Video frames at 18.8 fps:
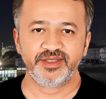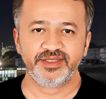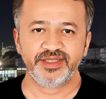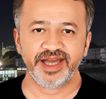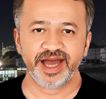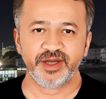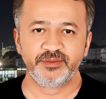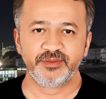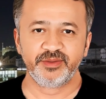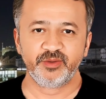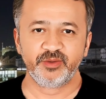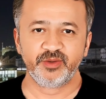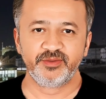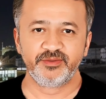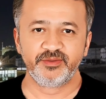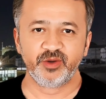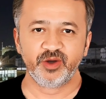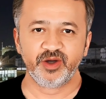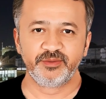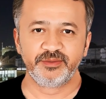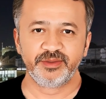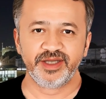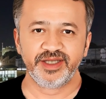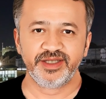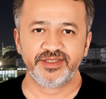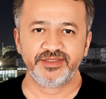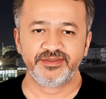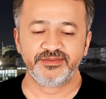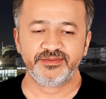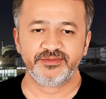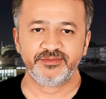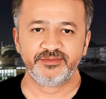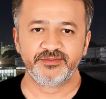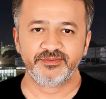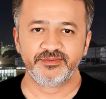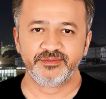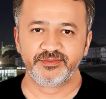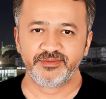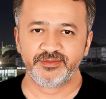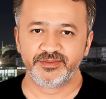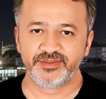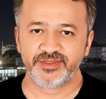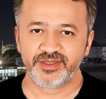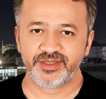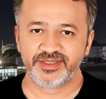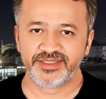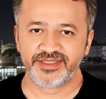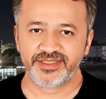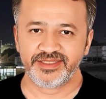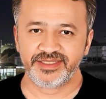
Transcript: Naphtha reforming. This